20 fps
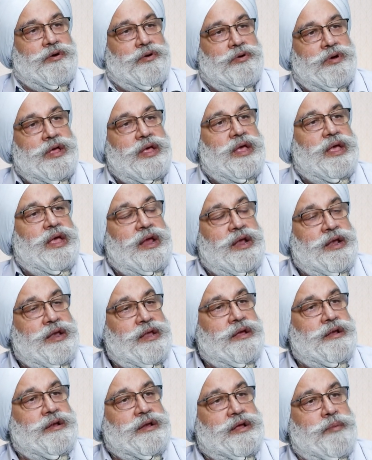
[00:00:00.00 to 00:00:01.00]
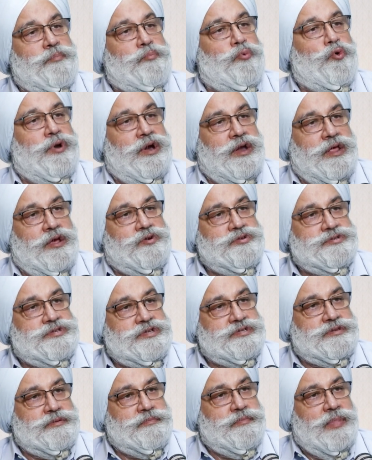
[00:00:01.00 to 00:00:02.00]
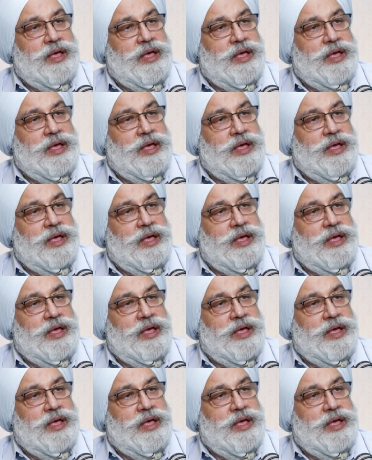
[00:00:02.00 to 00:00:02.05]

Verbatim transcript: know, Indian component ecosystem.